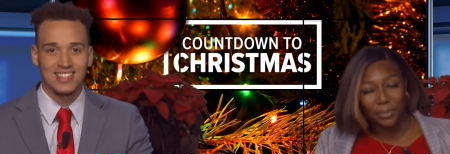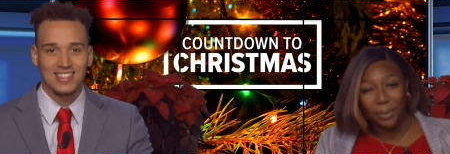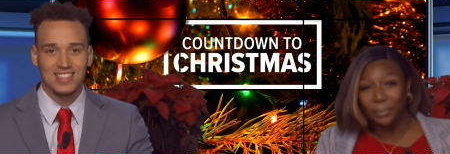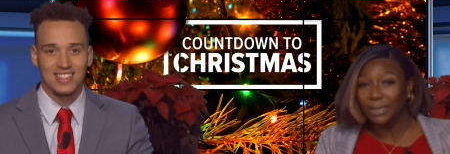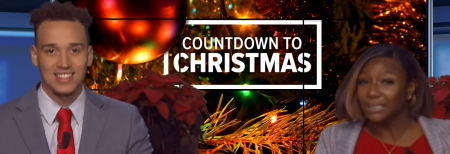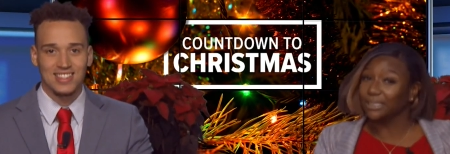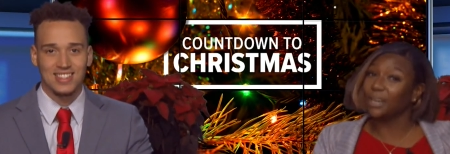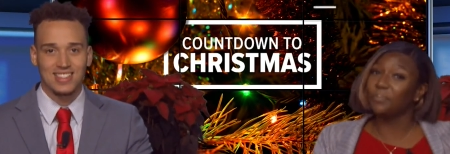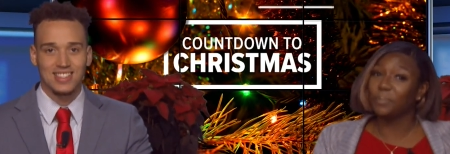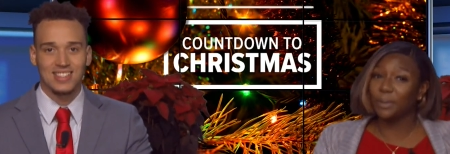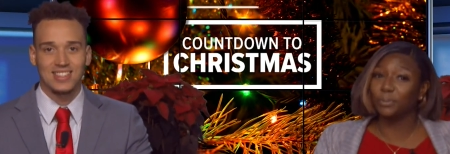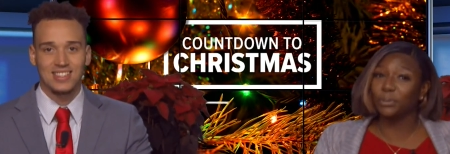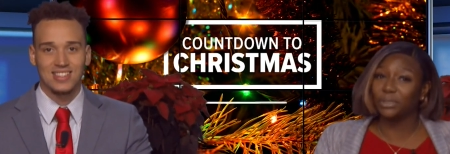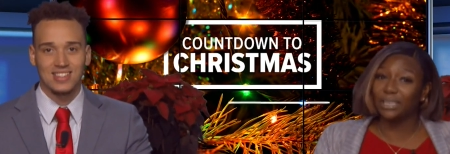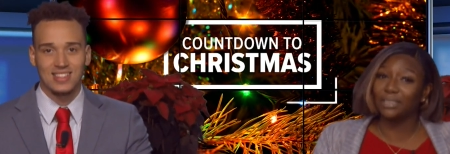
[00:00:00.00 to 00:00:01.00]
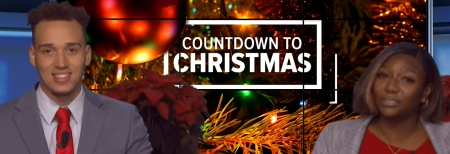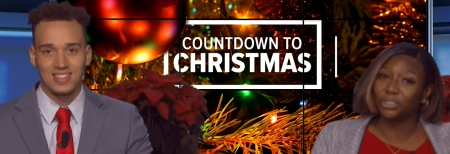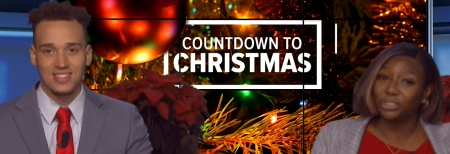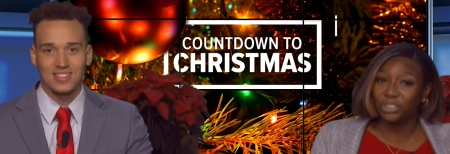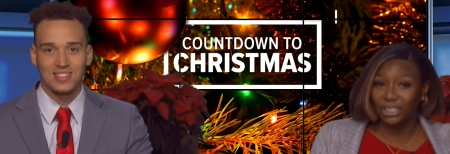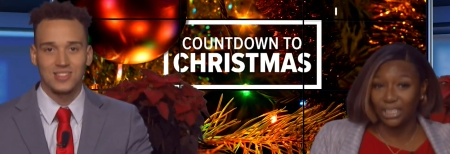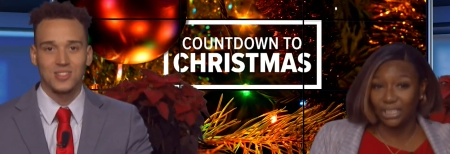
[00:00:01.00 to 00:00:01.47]
Speaker 1: but some people's gifts are
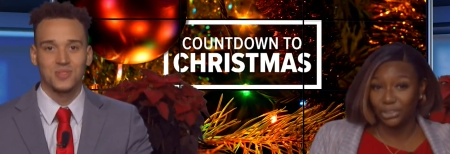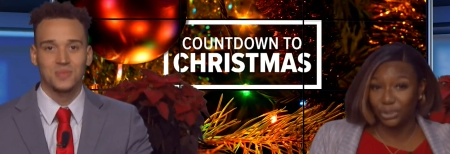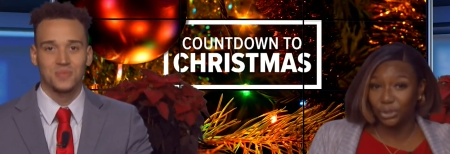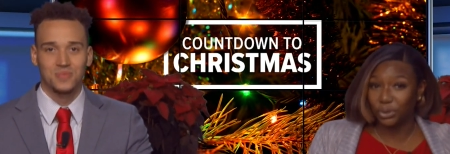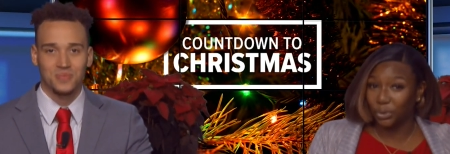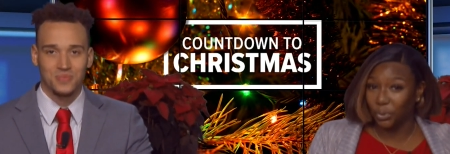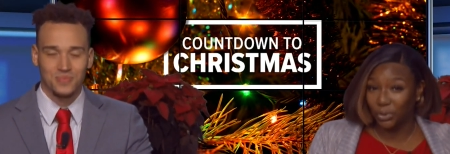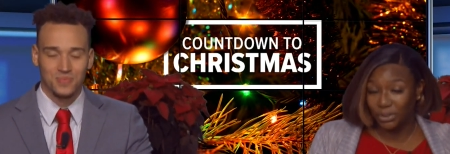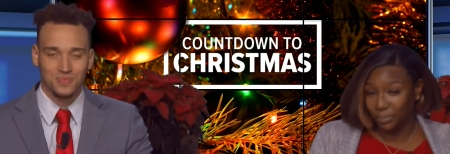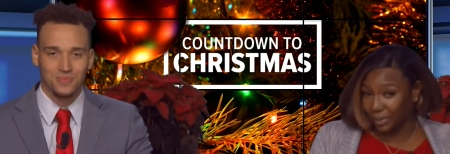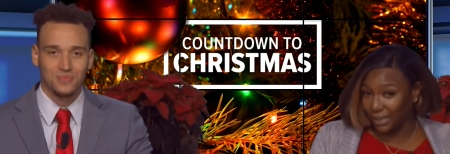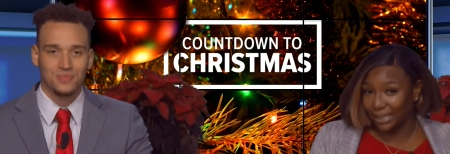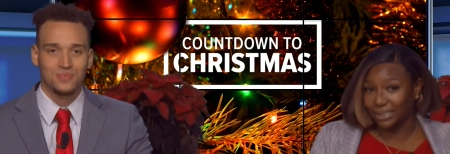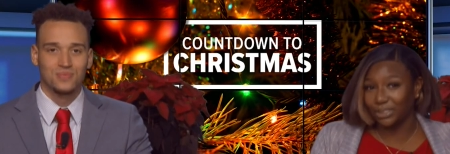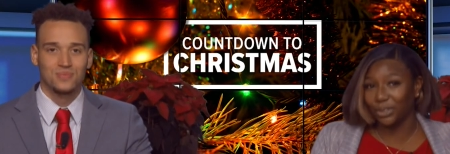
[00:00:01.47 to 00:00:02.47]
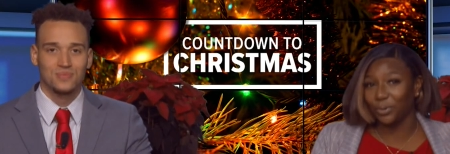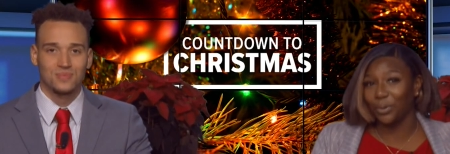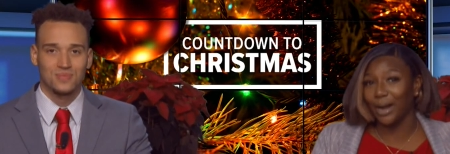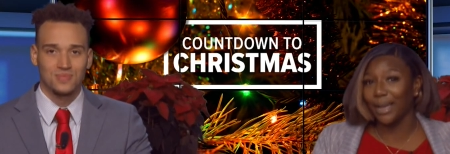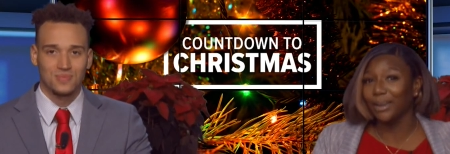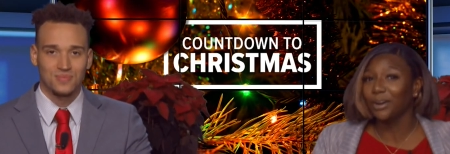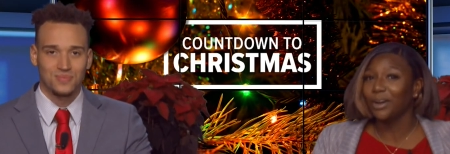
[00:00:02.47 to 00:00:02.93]
still at the stores, but that's all
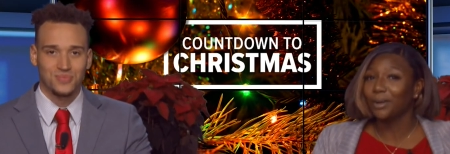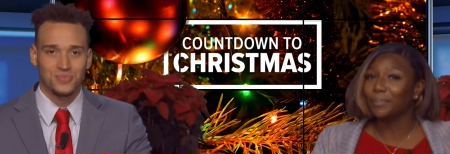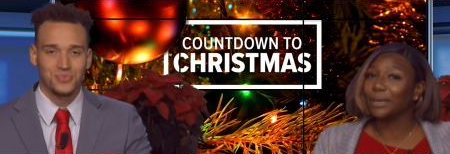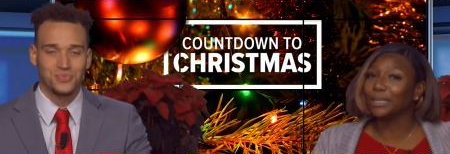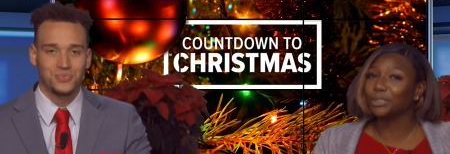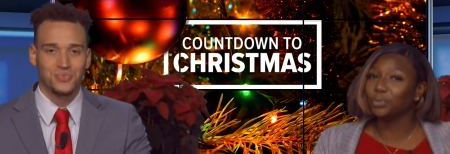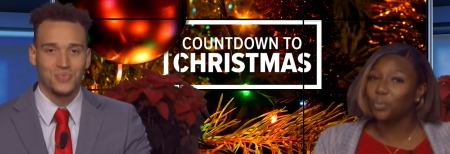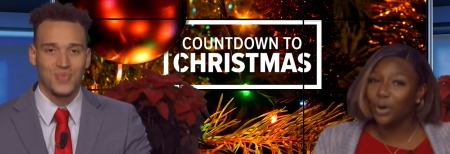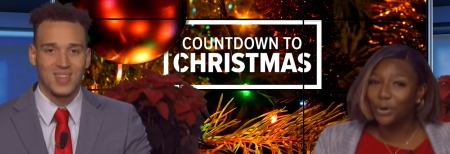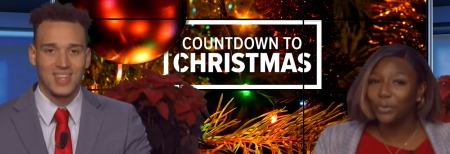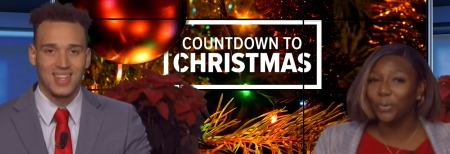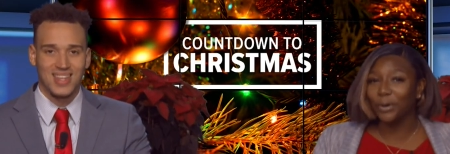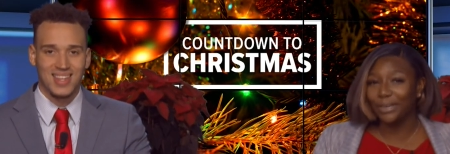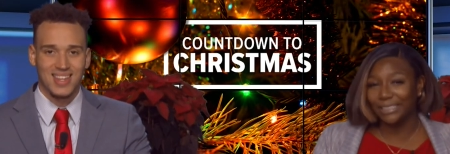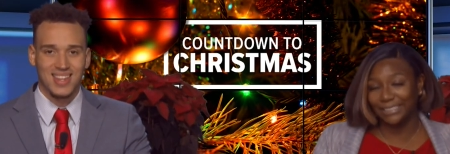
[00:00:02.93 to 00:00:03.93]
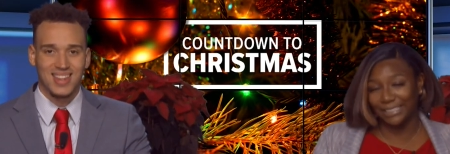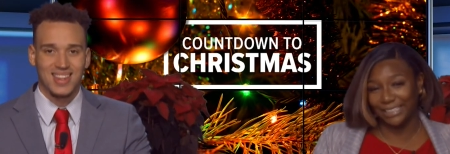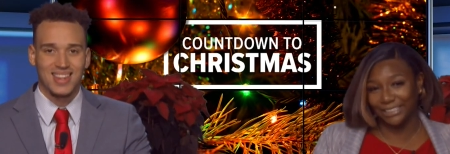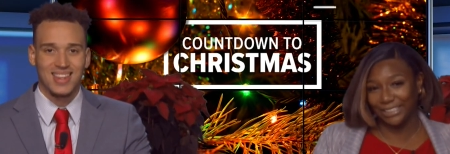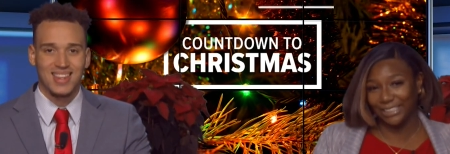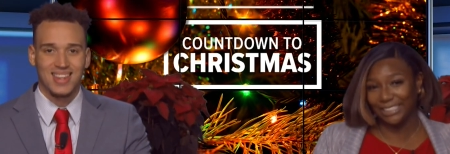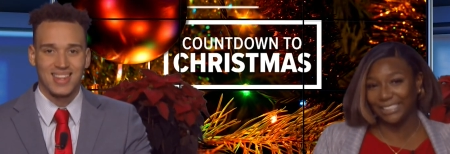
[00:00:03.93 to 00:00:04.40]
right because one
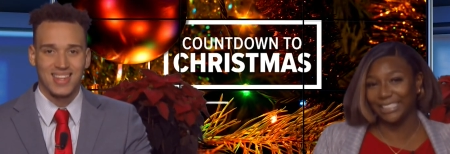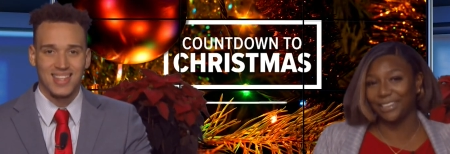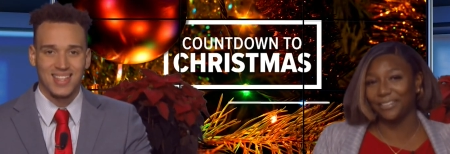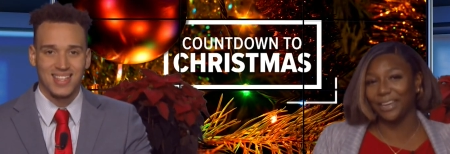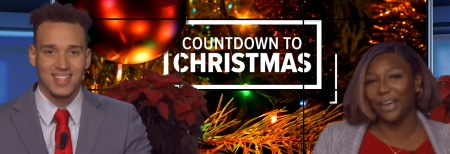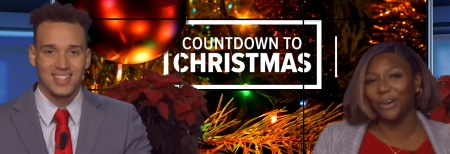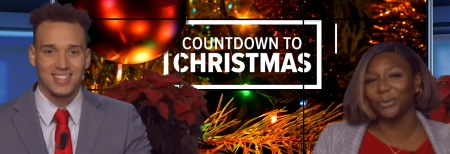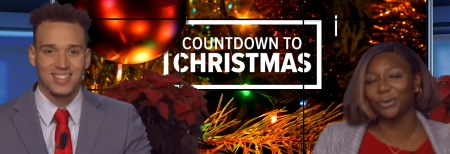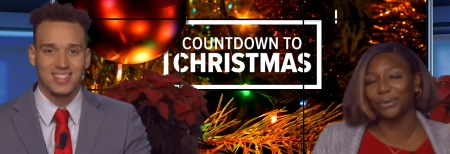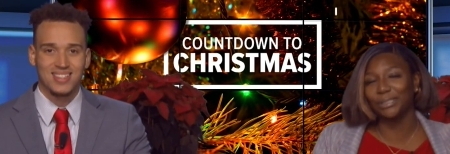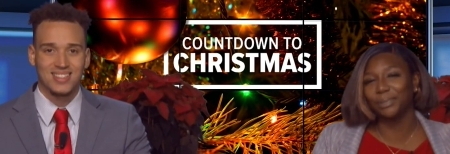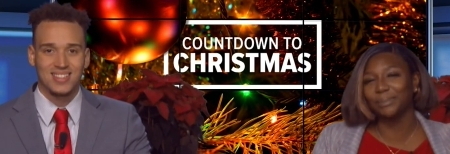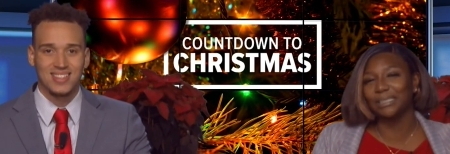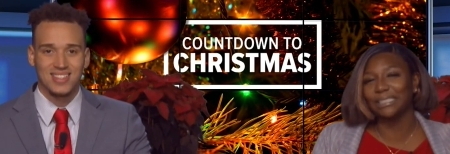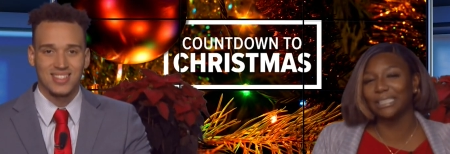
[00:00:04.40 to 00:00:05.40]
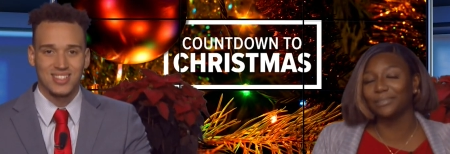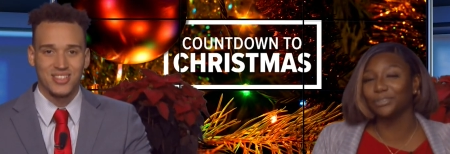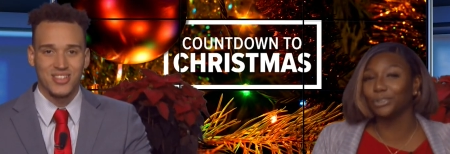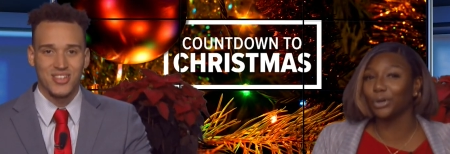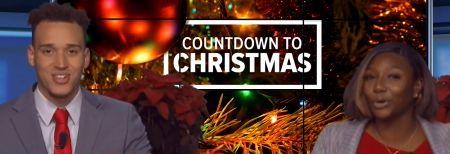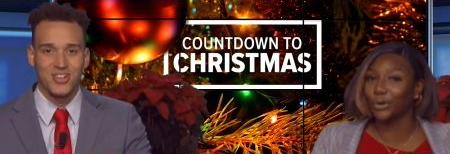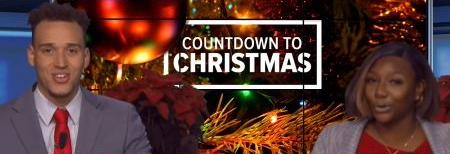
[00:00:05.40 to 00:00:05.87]
organization is giving out Christmas gifts
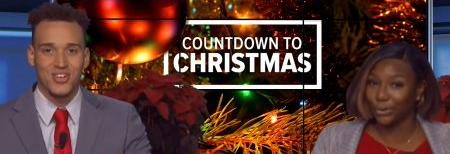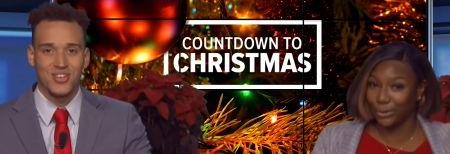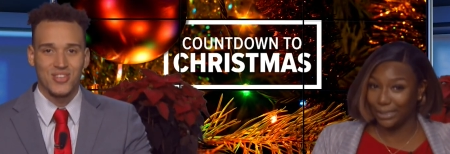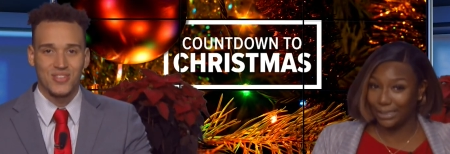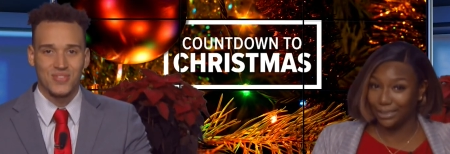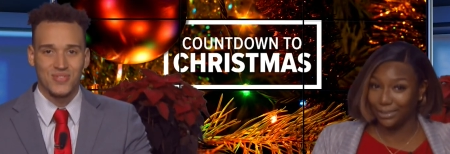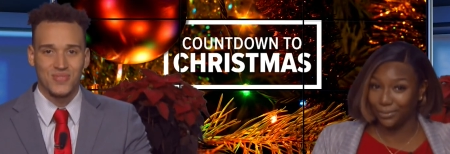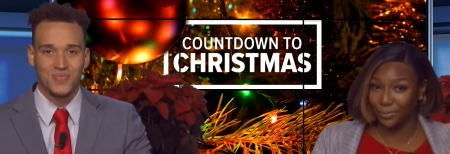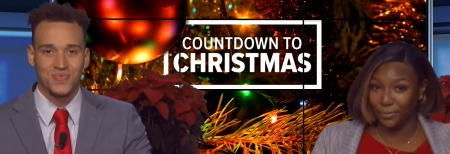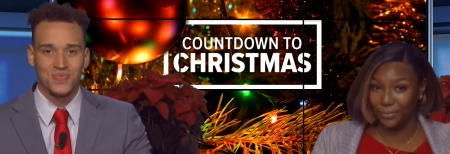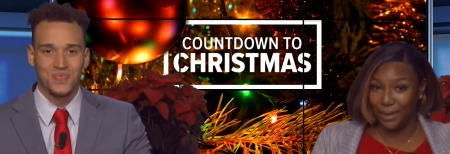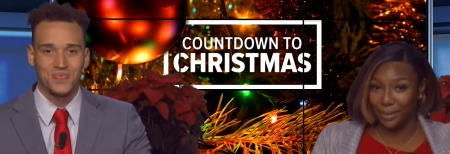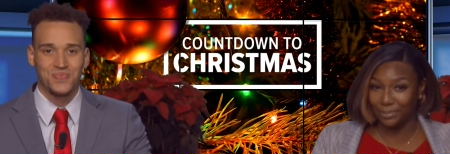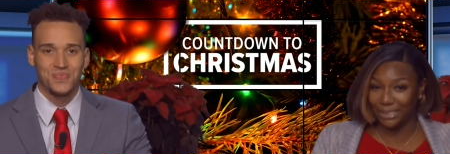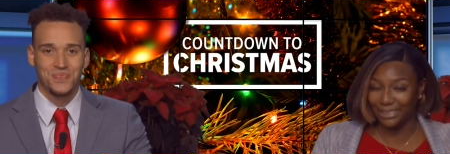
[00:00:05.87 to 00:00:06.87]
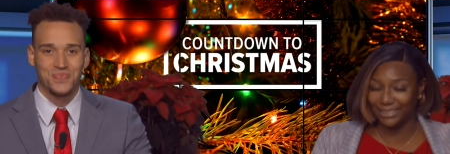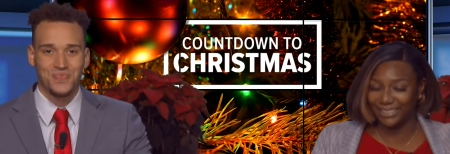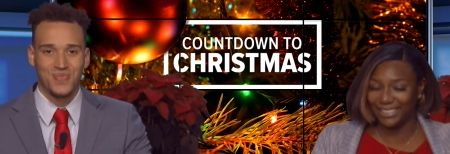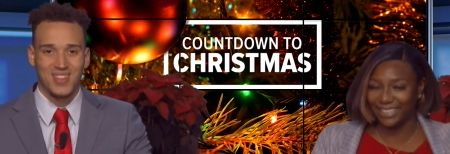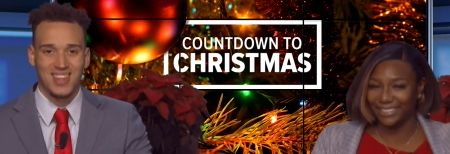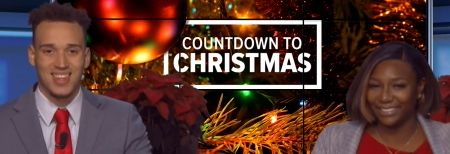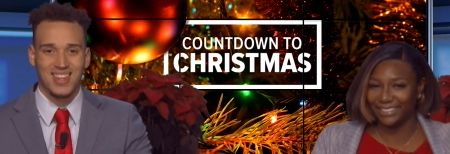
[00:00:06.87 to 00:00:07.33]
early for families.
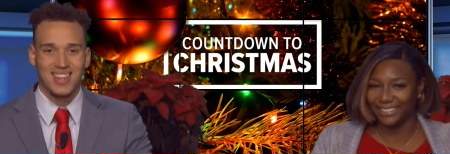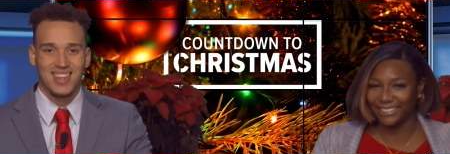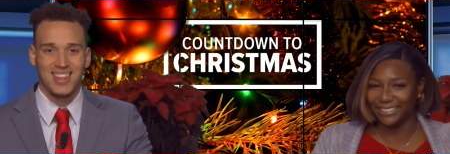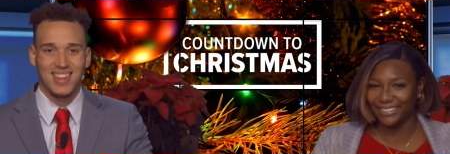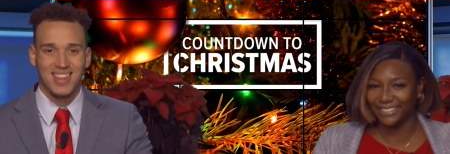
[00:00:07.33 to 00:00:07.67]
Take a look.